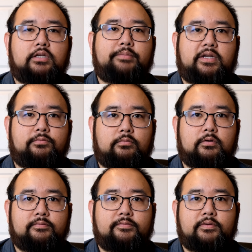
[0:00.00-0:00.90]
amount of
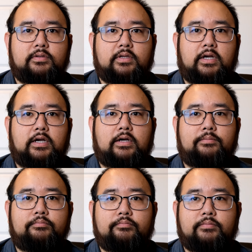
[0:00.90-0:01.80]

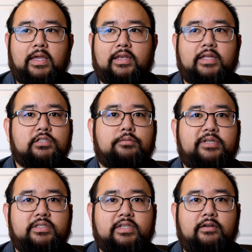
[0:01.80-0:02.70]
warmth. And
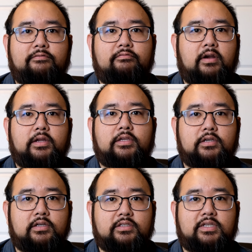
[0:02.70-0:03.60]
instruments sound very
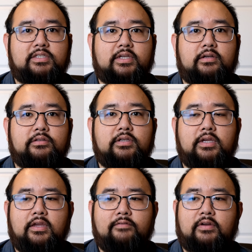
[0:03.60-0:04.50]
good, detailed,
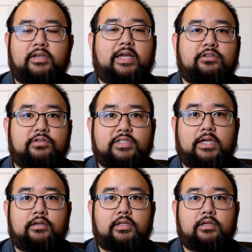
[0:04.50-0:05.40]
very natural
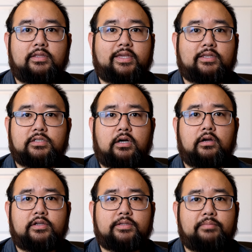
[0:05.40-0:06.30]
sounding, like
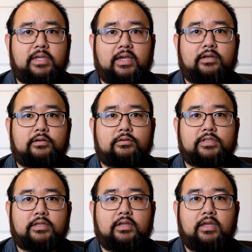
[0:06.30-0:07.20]
guitars and pianos
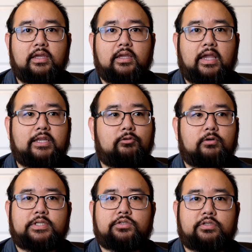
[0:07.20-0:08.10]
and any
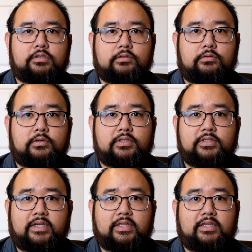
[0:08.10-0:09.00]
orchestra scores,
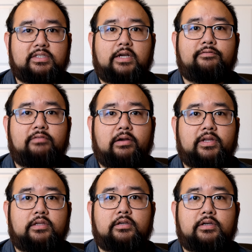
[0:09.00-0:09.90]
like these sound very
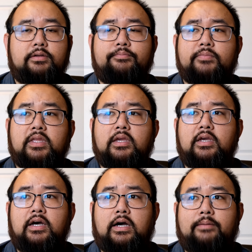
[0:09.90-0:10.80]
good.
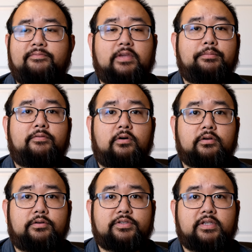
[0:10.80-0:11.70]
Female
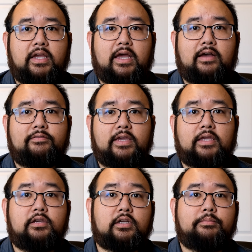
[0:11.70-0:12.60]
vocals have a
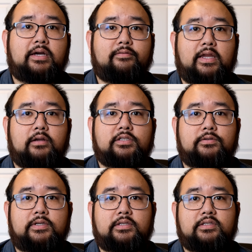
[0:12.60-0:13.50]
good amount of air
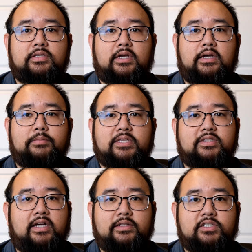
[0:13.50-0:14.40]
to it. It's
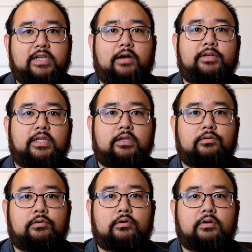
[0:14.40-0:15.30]
not shouty,
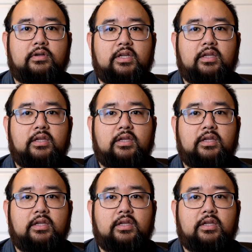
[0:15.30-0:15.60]
or